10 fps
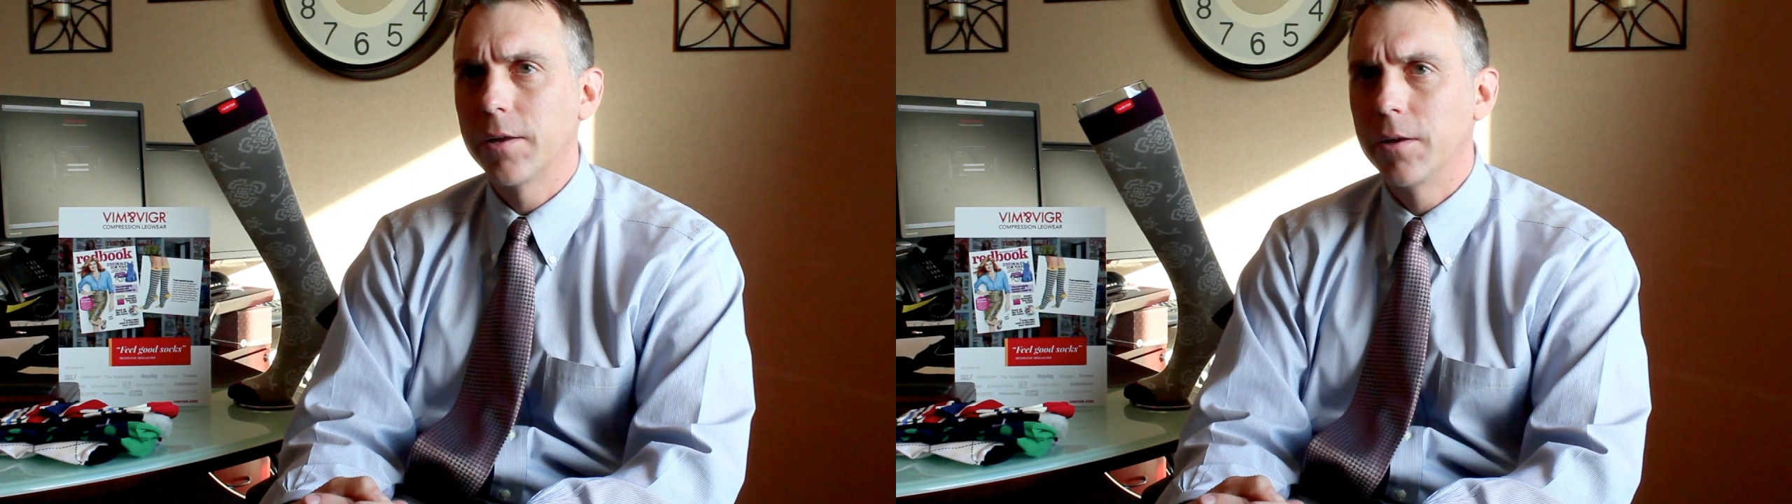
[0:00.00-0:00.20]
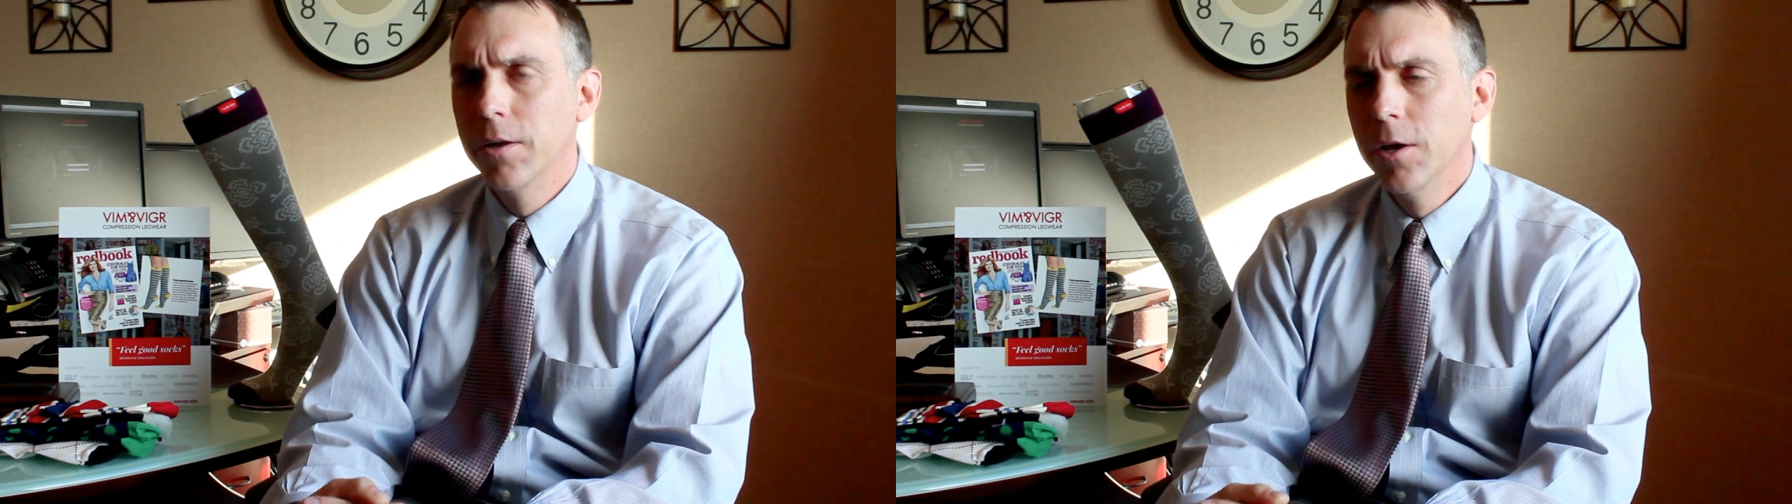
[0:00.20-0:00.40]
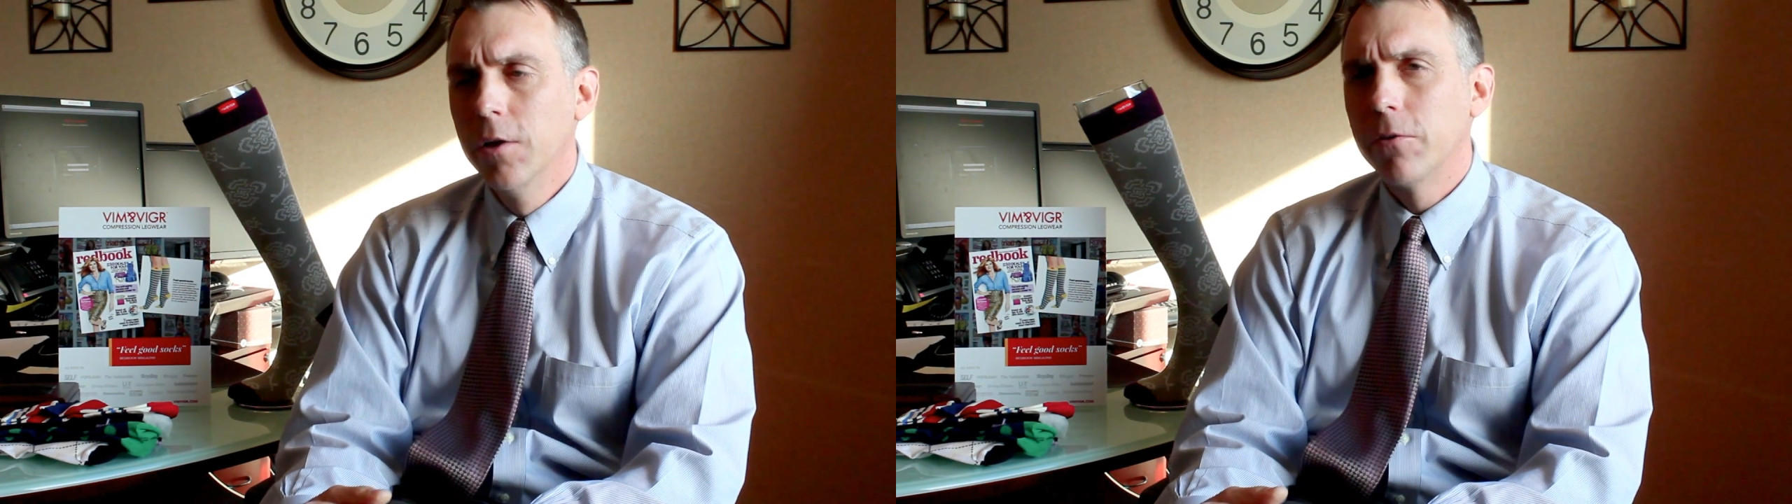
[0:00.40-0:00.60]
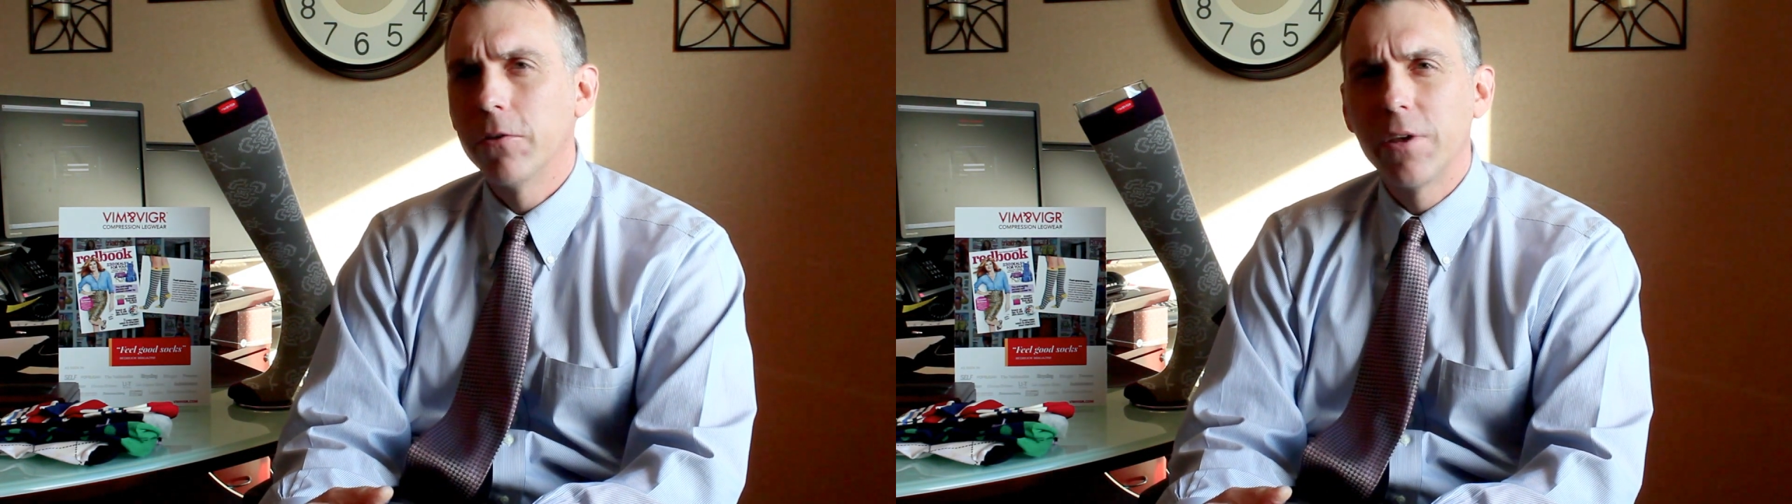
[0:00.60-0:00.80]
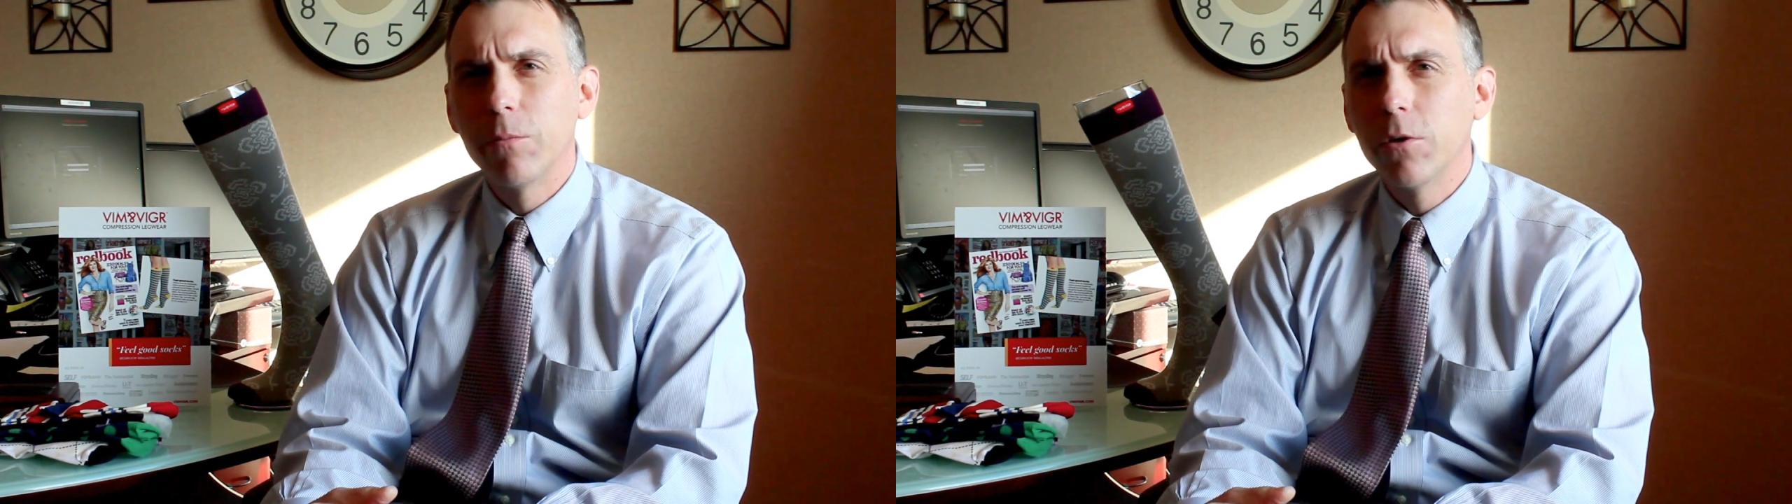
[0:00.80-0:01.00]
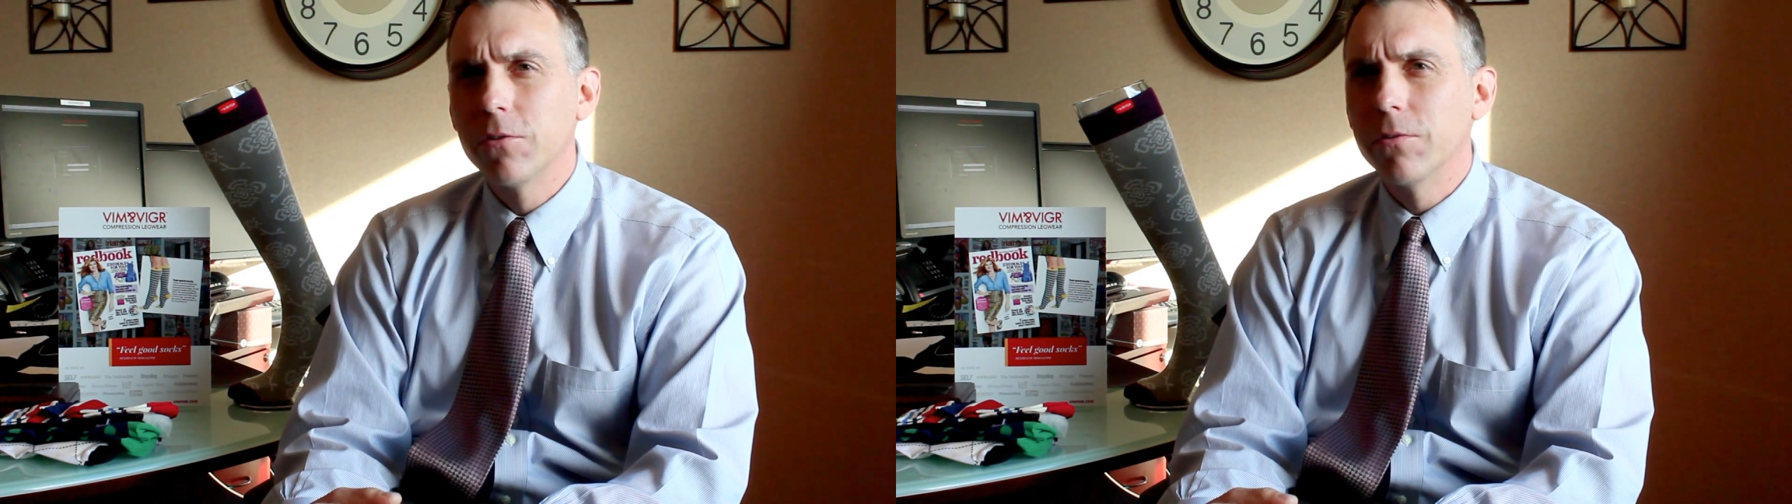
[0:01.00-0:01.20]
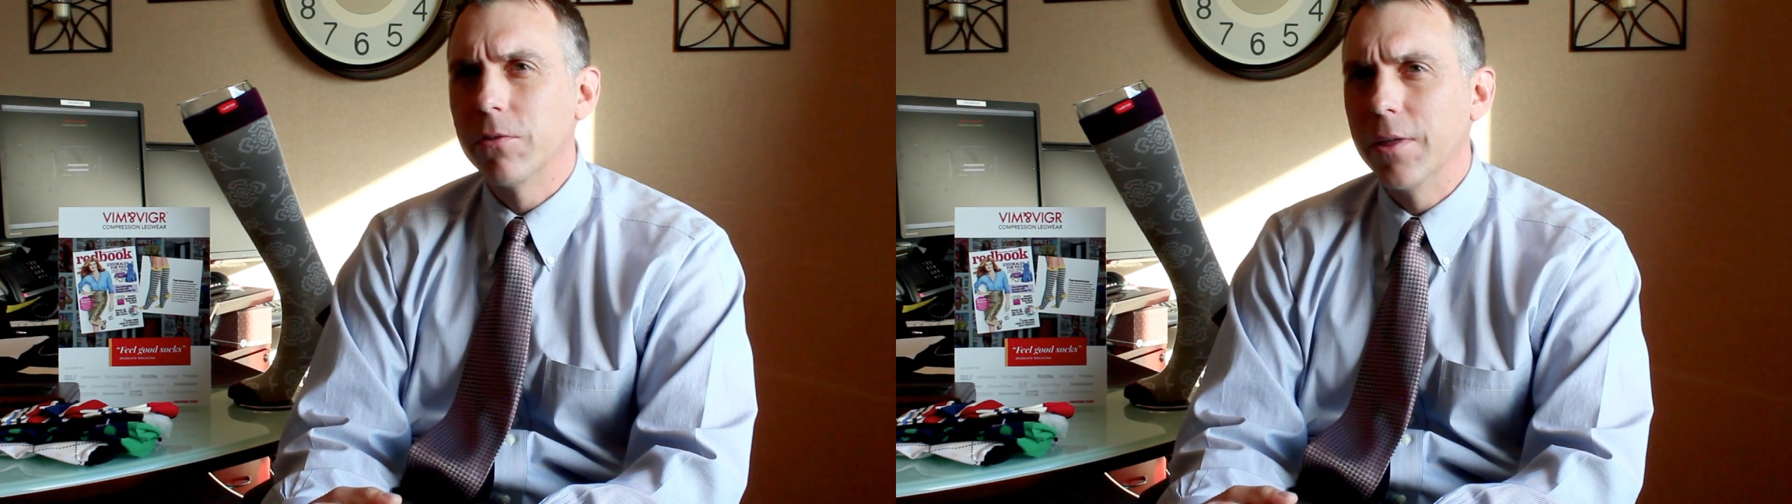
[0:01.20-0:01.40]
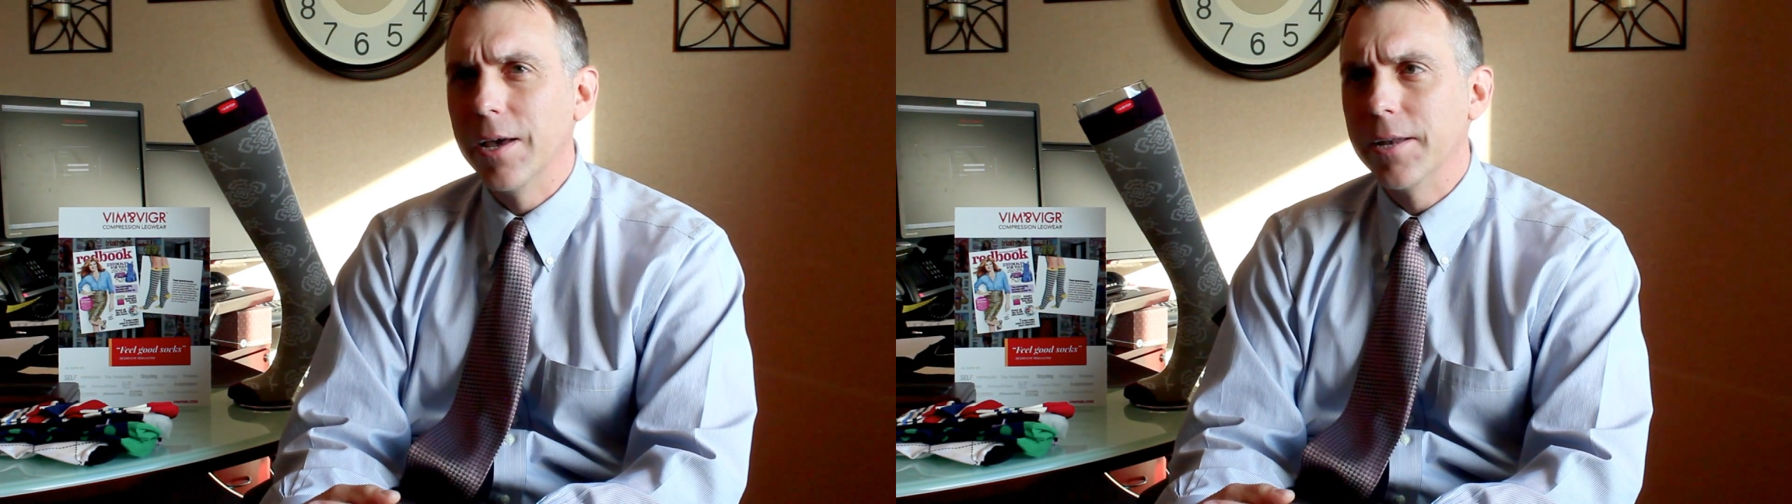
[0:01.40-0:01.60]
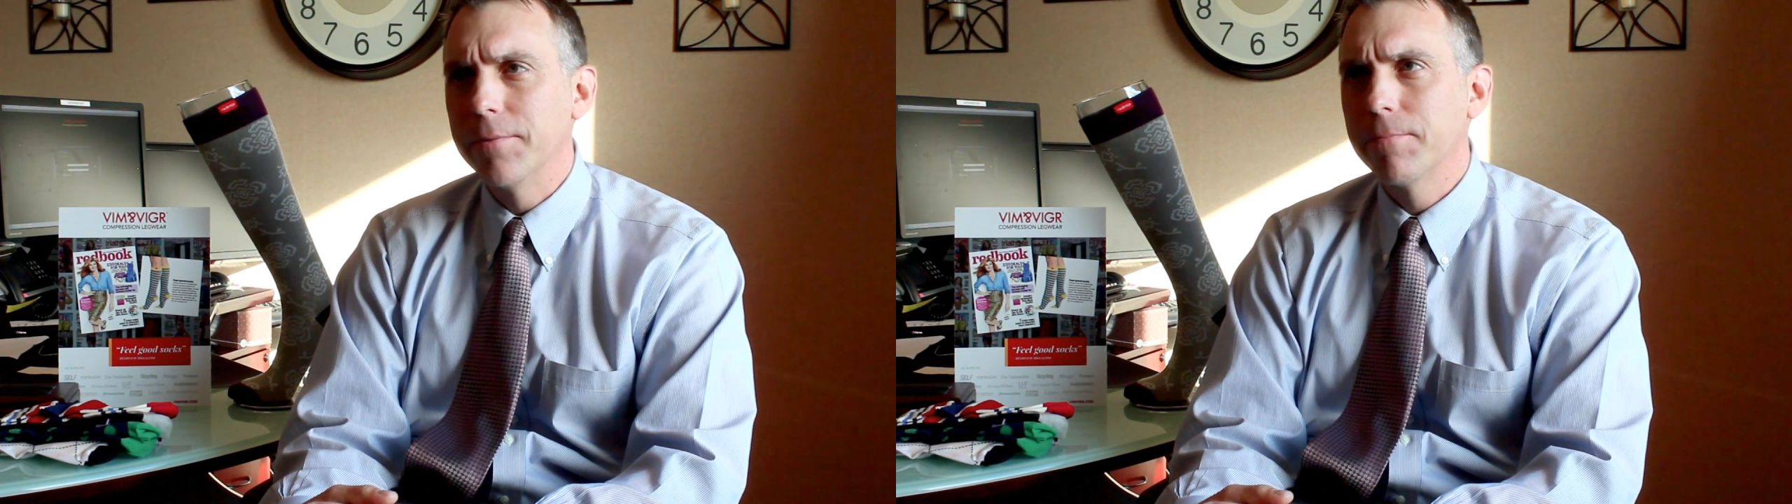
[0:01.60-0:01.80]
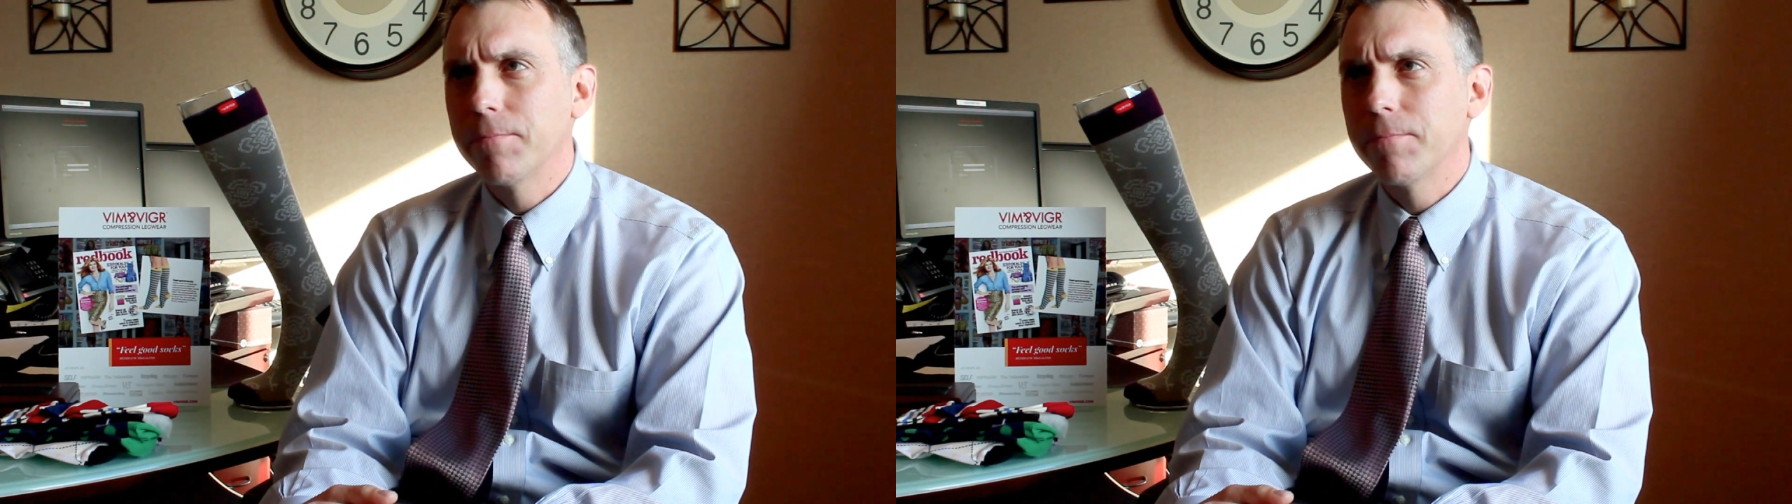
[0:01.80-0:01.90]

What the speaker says: And for the same reasons that